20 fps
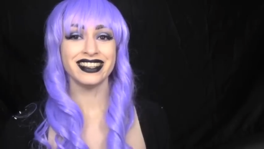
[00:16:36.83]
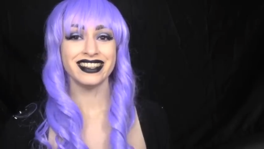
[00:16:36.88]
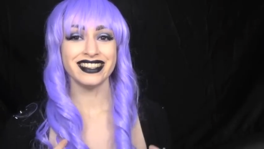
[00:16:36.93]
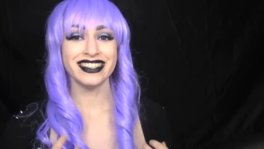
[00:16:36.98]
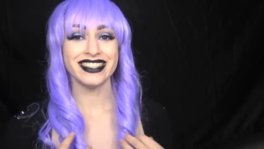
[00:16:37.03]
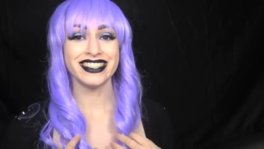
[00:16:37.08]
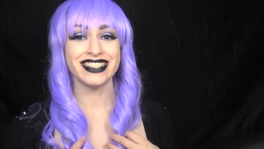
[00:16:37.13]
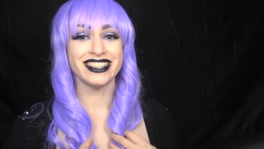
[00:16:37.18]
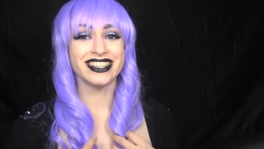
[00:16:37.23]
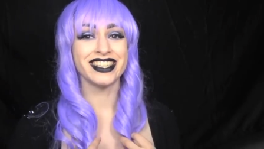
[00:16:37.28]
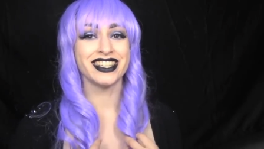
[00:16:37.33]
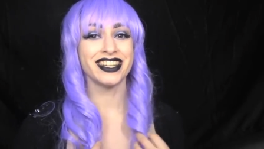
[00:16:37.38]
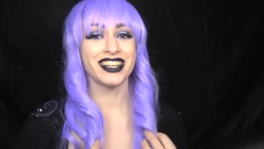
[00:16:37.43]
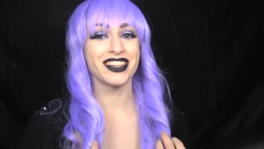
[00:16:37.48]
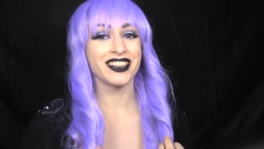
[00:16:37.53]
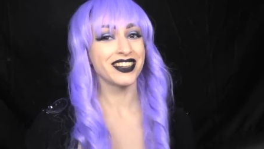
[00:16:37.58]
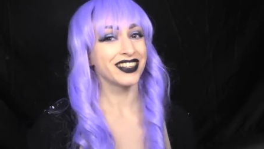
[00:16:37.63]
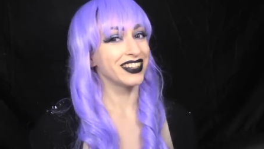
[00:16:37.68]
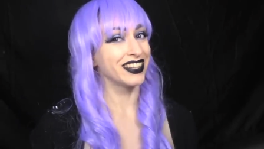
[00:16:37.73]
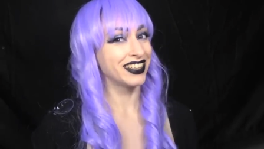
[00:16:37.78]
This is
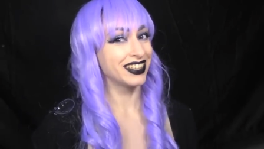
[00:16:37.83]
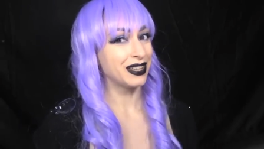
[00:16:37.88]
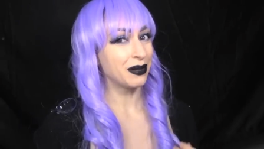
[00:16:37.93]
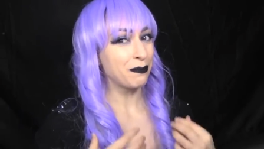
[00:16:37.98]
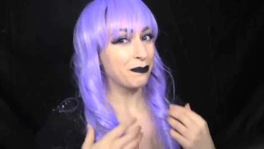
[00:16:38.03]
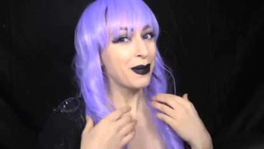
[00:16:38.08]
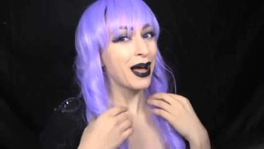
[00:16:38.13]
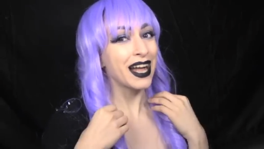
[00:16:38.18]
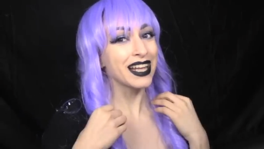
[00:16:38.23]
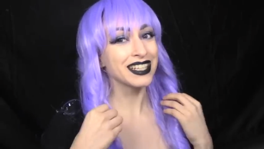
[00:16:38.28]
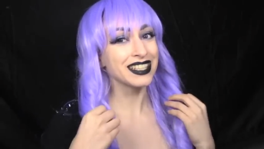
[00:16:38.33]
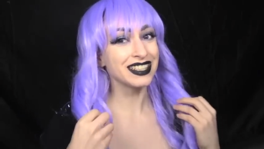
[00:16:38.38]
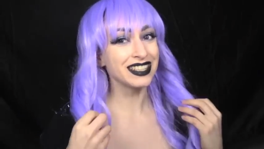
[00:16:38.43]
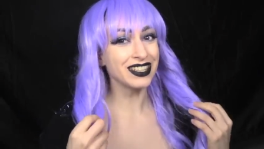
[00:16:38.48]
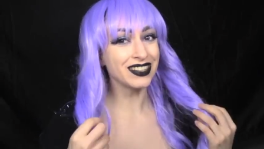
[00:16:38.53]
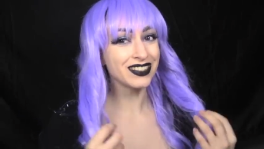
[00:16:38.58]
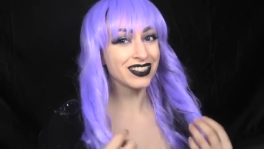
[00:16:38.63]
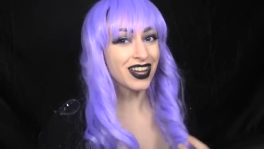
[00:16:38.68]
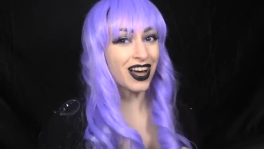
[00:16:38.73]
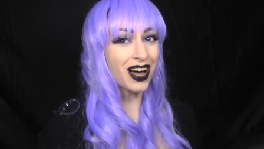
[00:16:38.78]
another
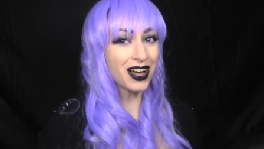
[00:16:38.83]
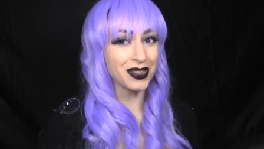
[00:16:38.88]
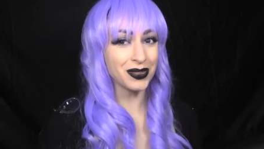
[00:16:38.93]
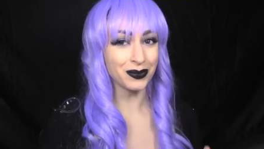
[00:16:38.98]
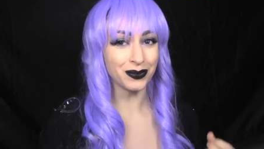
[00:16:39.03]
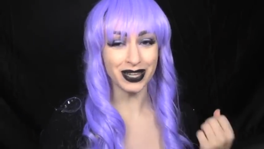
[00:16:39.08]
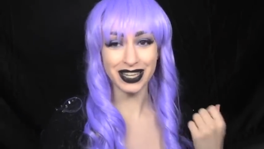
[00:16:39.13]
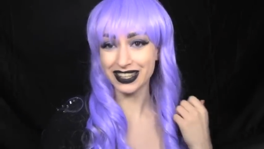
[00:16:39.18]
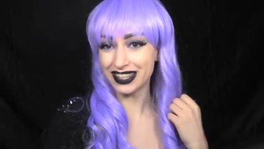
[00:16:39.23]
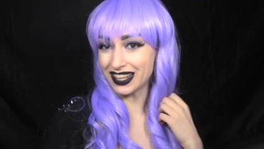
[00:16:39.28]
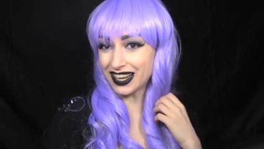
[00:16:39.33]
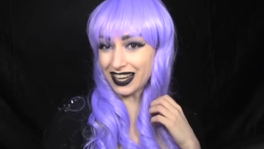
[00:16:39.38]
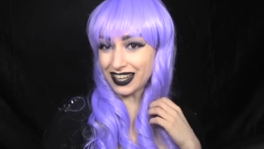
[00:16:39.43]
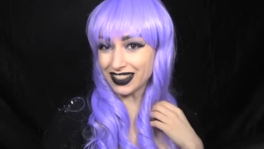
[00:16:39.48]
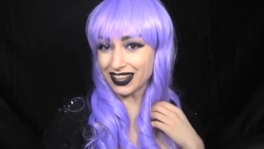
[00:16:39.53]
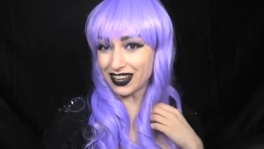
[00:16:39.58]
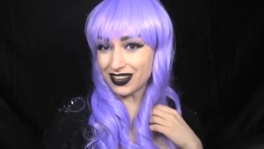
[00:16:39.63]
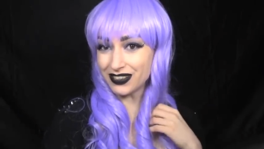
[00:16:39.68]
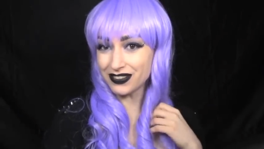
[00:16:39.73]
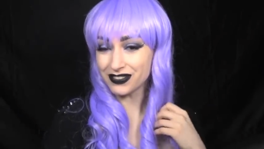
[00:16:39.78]
pastel goth wig that I
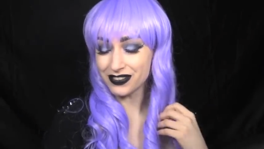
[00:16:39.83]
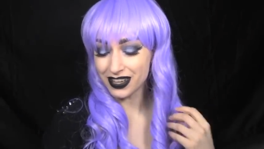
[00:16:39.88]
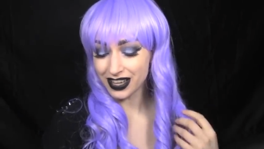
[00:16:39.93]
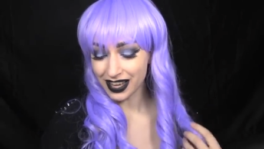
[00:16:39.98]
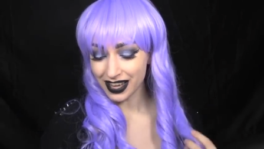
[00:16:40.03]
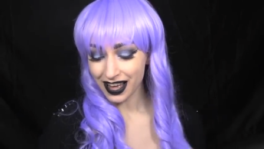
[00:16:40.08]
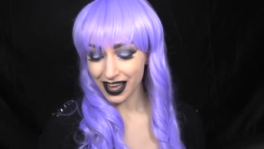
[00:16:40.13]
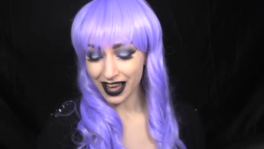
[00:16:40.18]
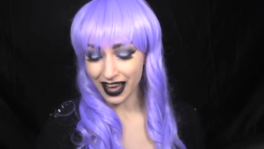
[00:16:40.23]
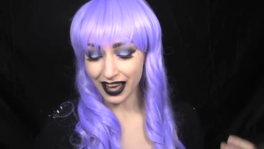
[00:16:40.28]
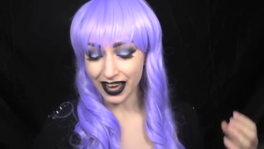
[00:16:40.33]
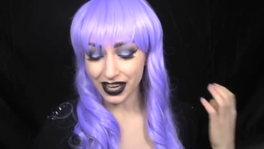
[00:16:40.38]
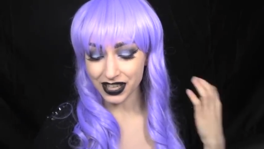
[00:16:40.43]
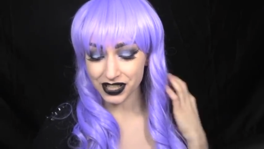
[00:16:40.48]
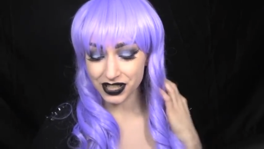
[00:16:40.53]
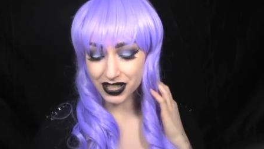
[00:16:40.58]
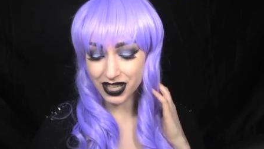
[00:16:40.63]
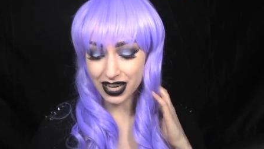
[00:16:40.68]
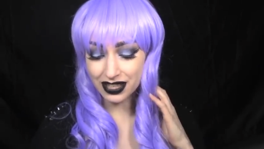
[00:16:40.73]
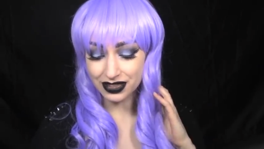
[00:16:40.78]
love. I
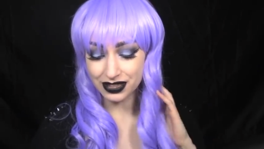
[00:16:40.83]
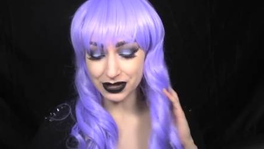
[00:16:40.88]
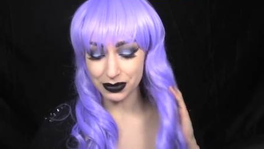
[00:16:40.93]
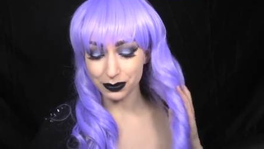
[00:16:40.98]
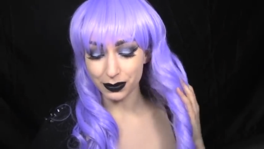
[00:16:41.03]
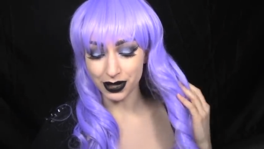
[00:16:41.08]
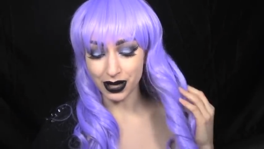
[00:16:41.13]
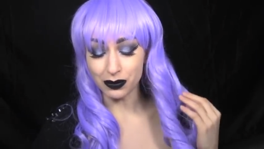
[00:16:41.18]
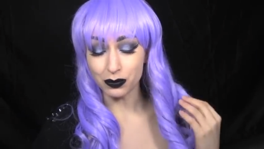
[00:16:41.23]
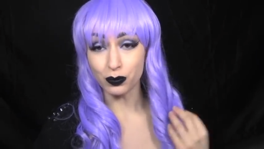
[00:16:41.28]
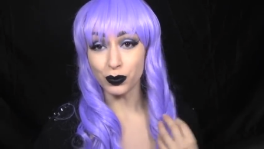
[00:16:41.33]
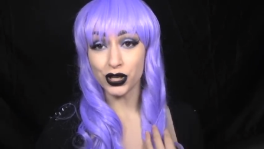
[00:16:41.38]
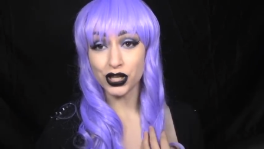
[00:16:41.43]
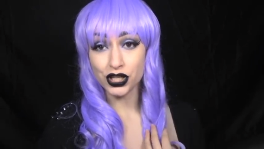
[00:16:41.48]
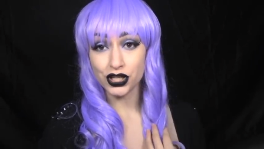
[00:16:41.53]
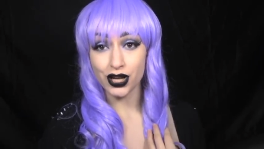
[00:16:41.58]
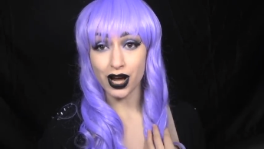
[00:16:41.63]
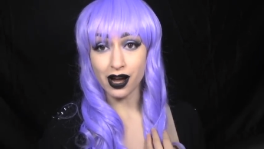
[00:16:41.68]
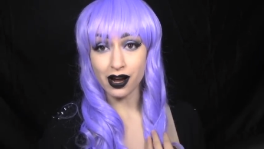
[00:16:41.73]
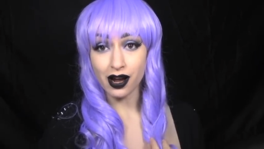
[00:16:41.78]
actually got this one on
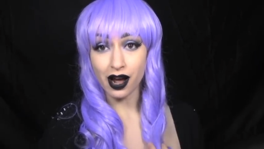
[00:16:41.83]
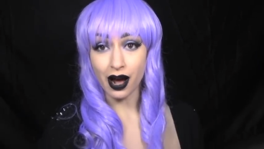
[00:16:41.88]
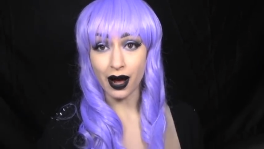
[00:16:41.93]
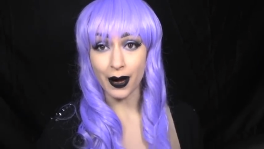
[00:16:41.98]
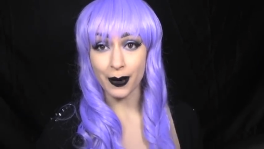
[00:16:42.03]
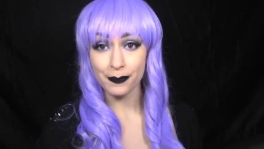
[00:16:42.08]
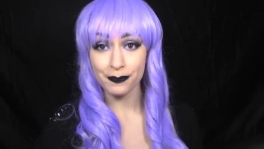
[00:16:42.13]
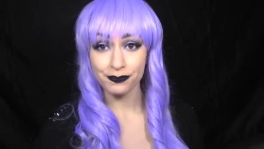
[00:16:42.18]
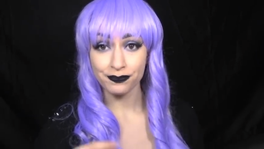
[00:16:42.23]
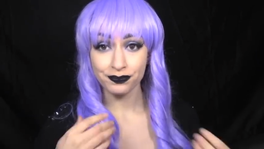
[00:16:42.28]
wish dot com,